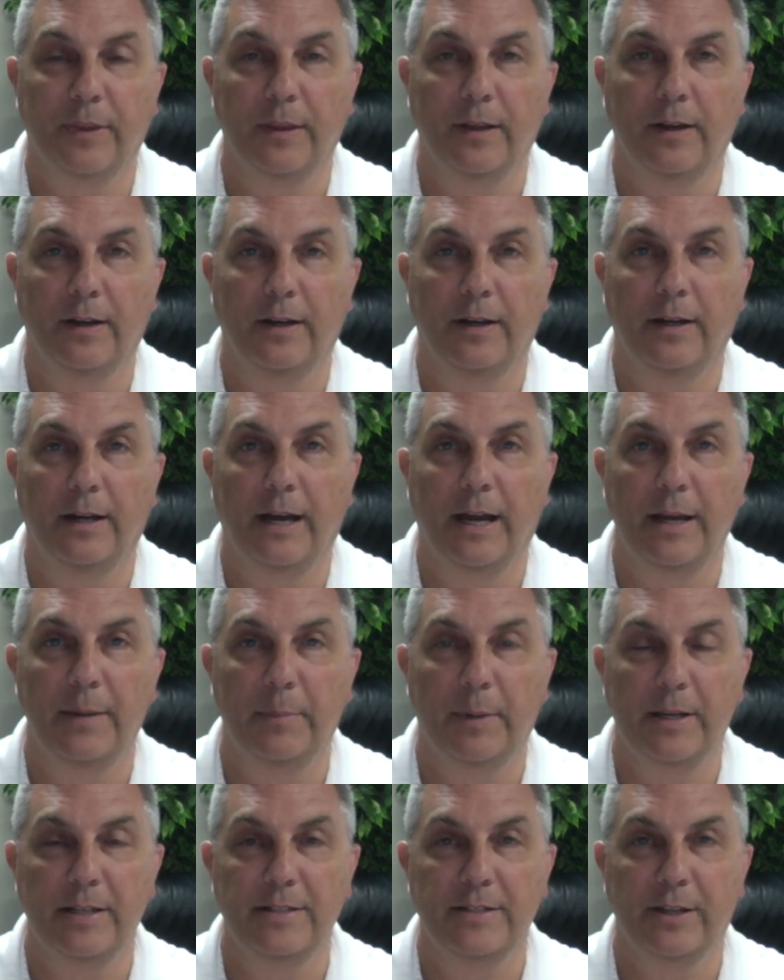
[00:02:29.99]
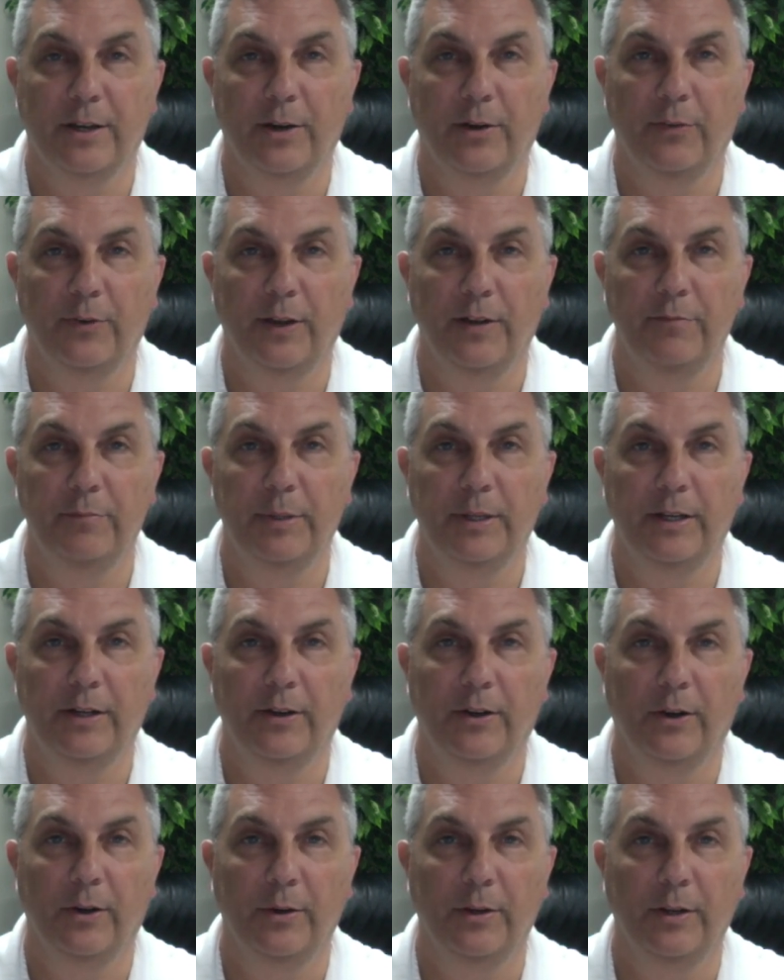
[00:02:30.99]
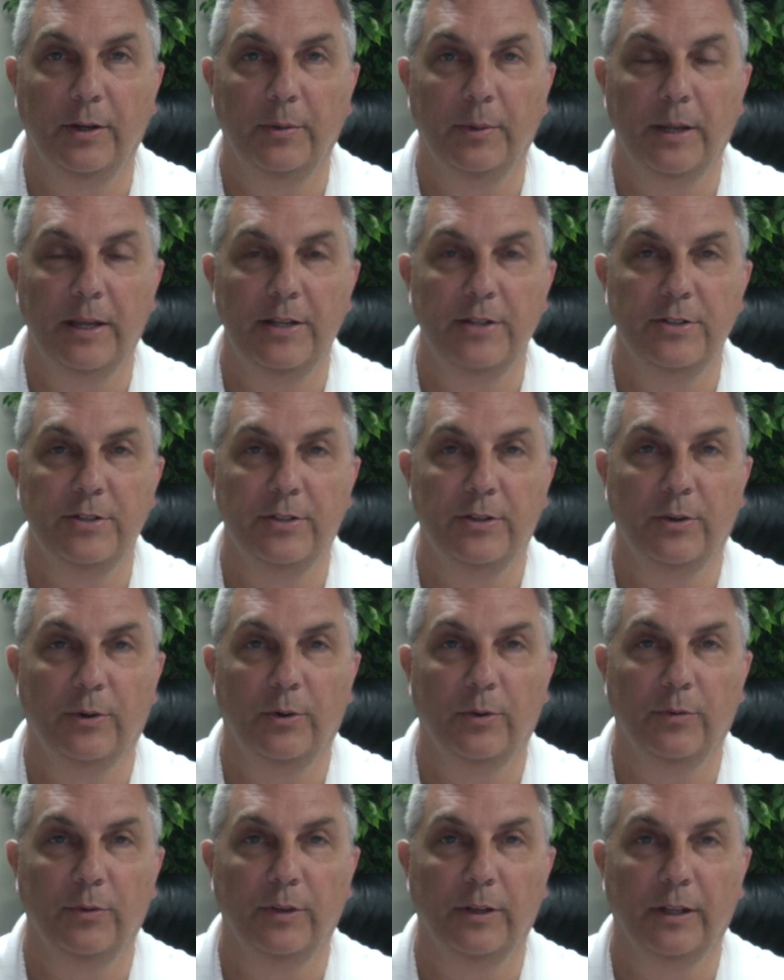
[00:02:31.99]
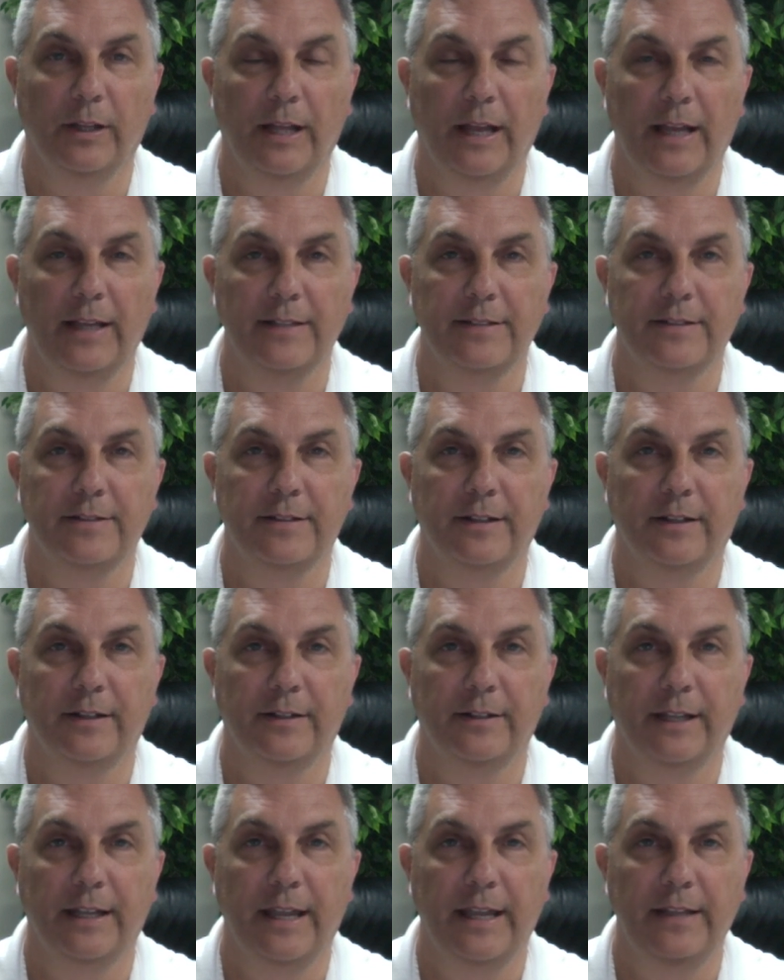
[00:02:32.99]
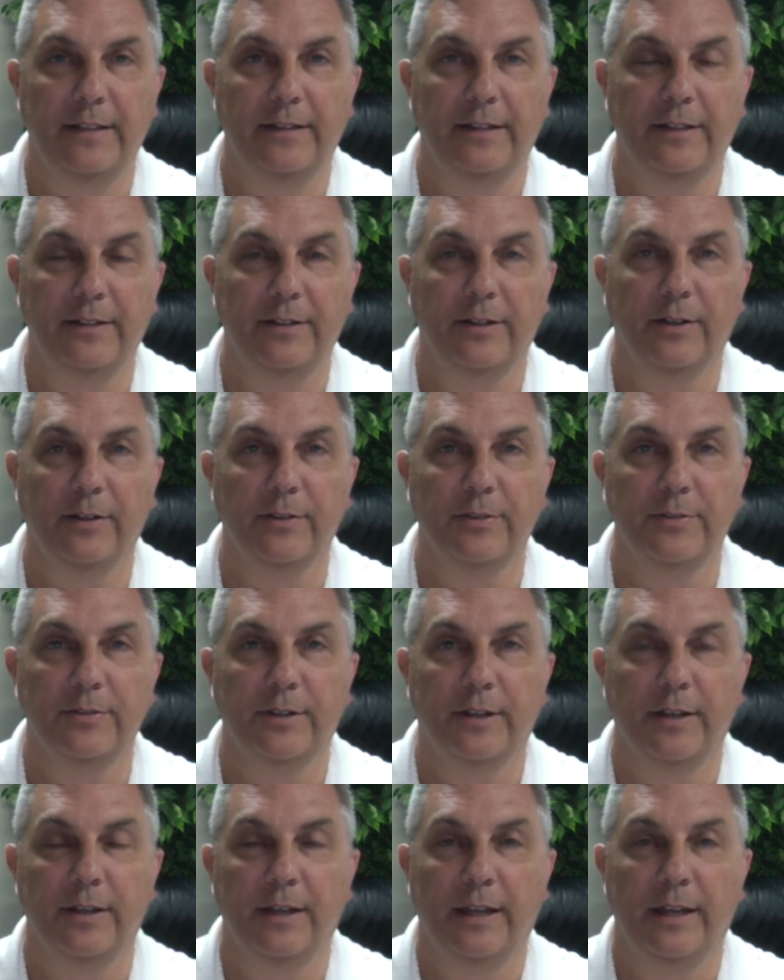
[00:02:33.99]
I myself have been an REO agent over the last 18 years,